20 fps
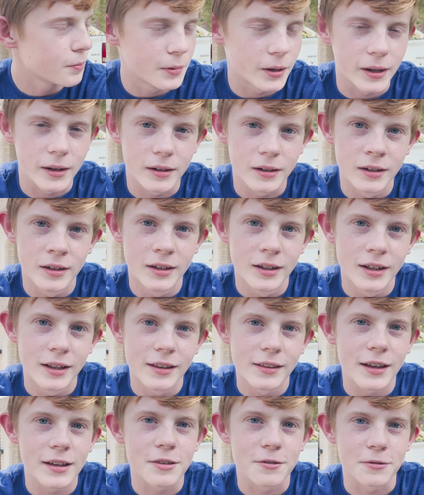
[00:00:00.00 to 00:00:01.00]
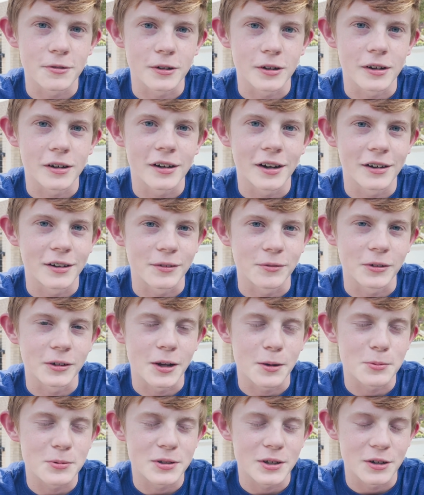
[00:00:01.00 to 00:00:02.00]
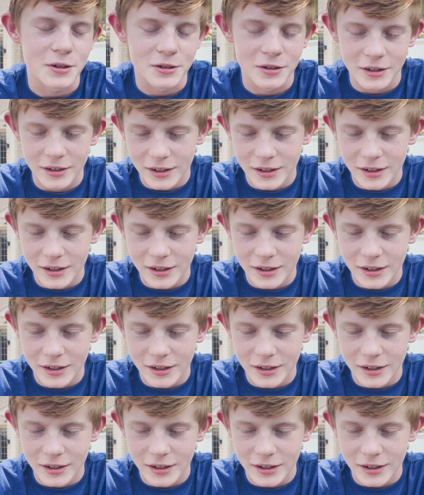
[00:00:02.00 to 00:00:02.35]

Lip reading: but that's for a different episode.